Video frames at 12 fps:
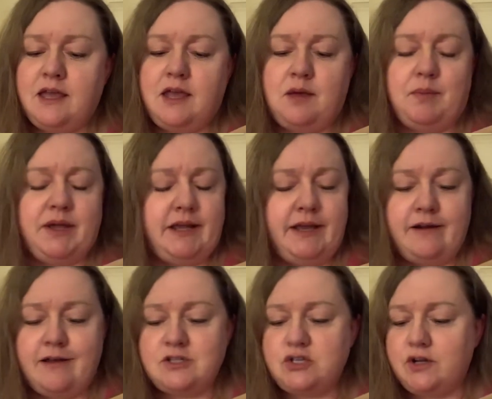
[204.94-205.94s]
But in
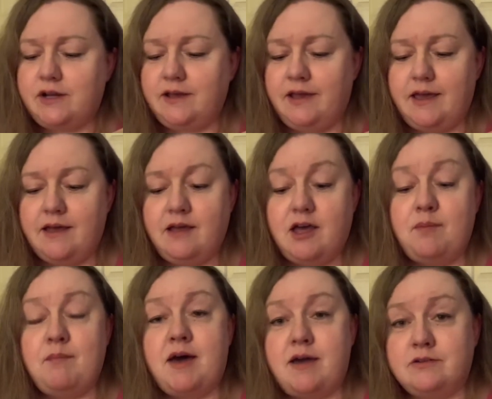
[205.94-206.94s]
Australia, a
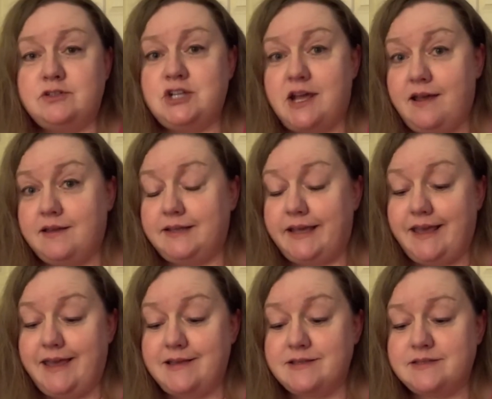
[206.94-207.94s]
model child
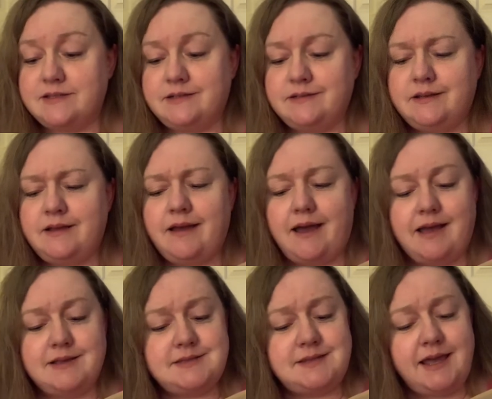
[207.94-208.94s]
is, I
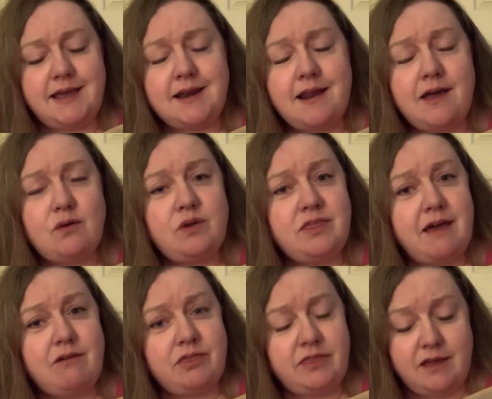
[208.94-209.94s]
say it not
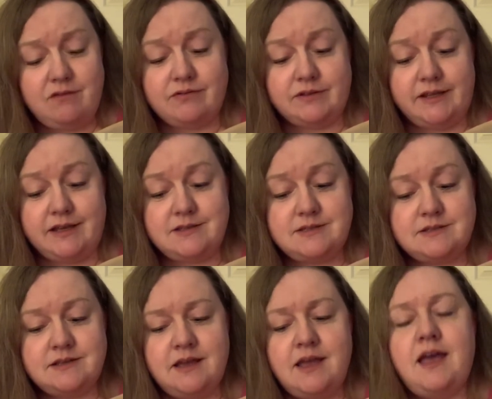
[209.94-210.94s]
without thankfulness,
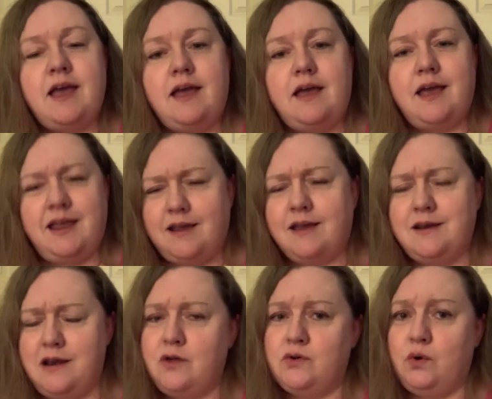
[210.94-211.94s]
an
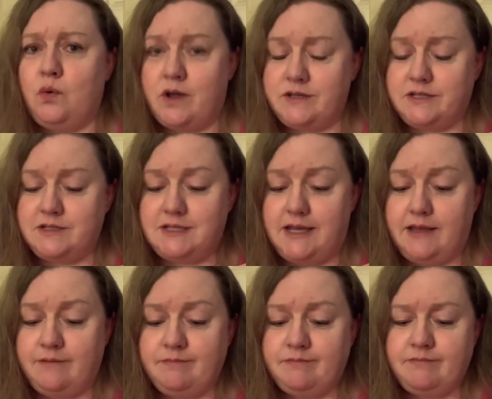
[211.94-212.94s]
unknown quantity.
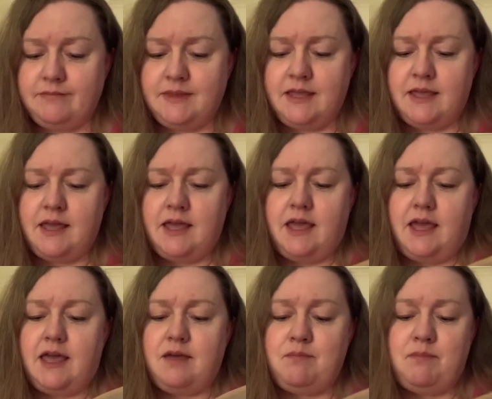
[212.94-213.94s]

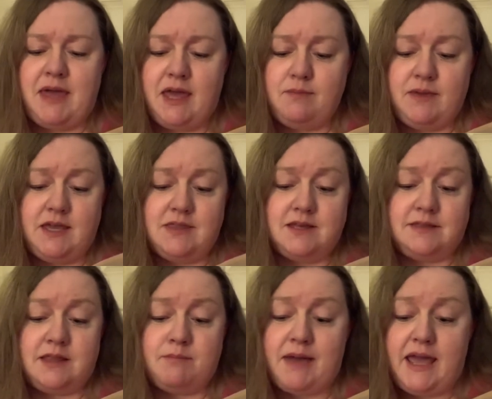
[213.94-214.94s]
It may be that
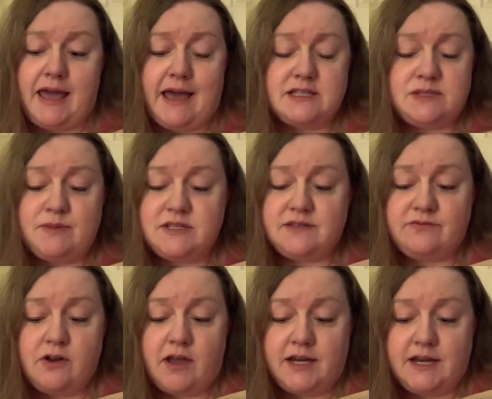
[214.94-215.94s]
the miasmas of
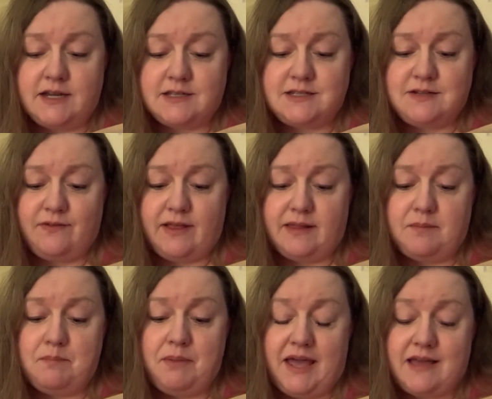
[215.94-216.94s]
naughtiness
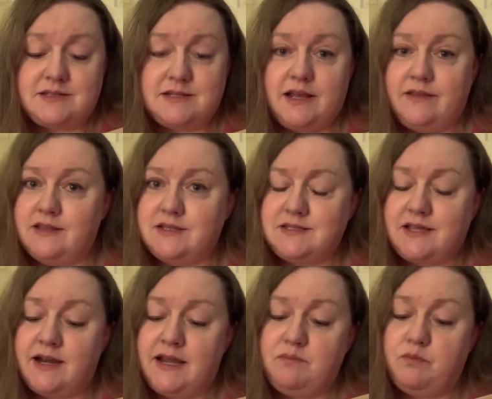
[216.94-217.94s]
develop best in the
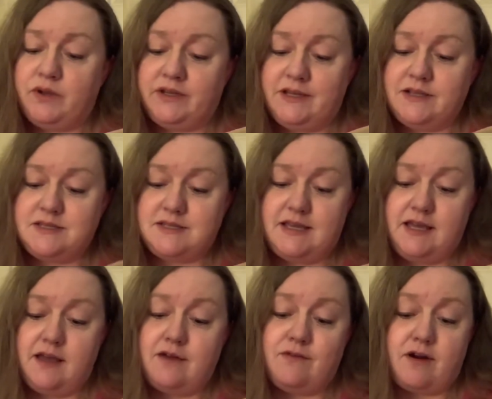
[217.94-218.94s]
sunny
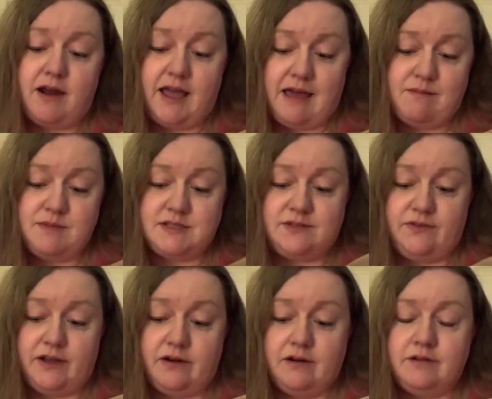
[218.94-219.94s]
brilliancy of our
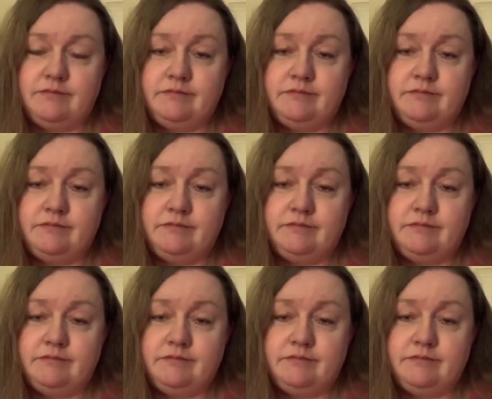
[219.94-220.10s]
atmosphere.